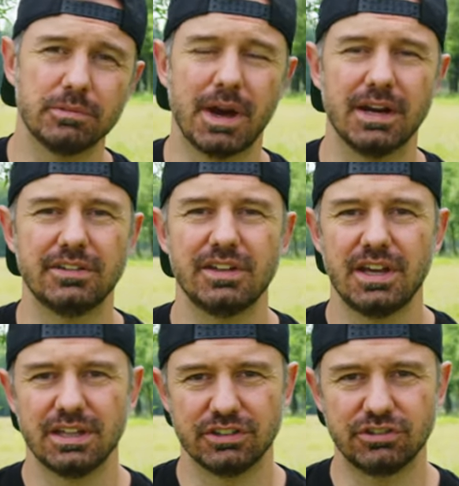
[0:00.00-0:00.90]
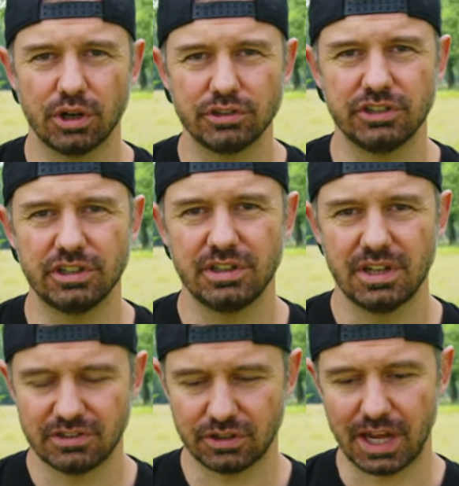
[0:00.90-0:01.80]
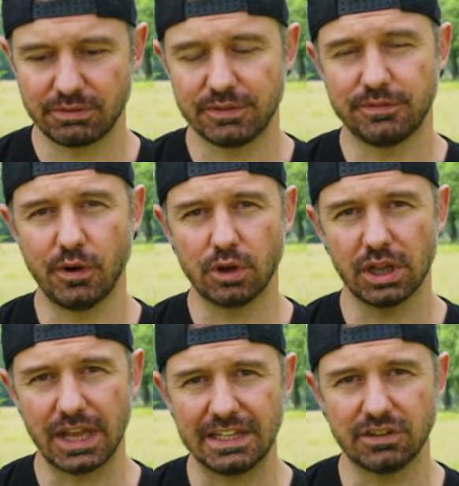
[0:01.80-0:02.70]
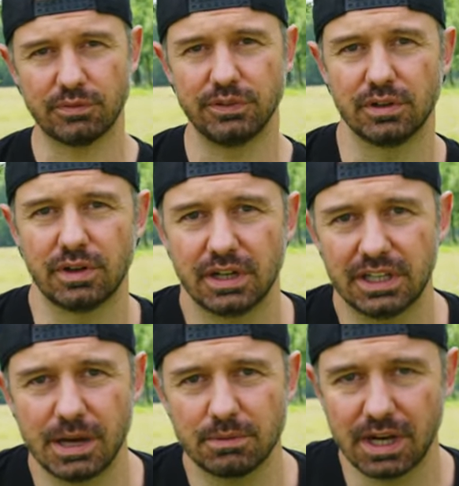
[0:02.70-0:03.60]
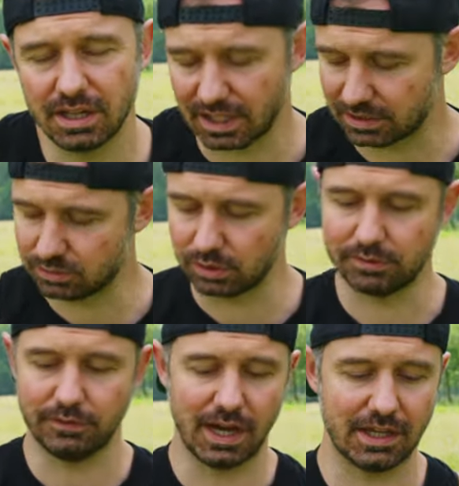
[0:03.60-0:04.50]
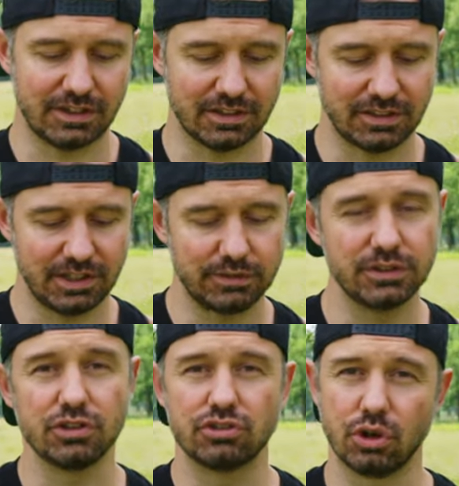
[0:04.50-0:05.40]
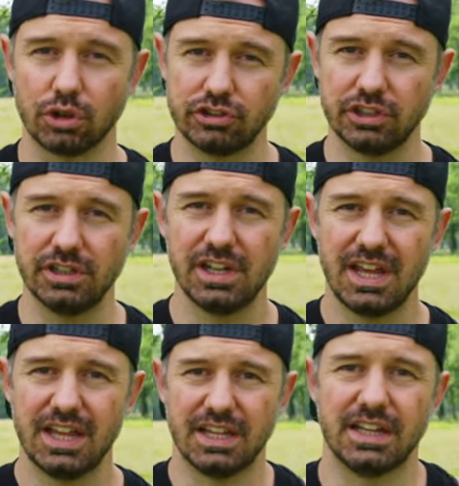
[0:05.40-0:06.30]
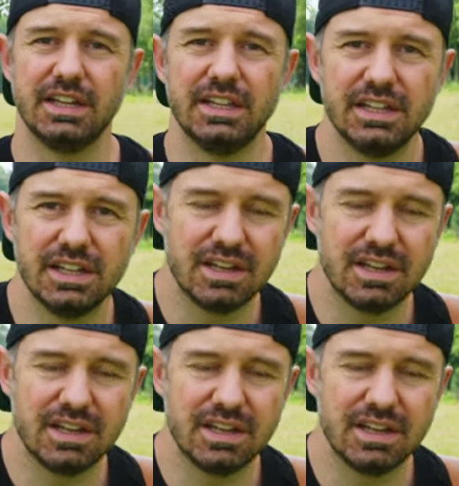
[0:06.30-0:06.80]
about it, distortion. So every focal length of your camera, like a thirty-five, has a different distortion than a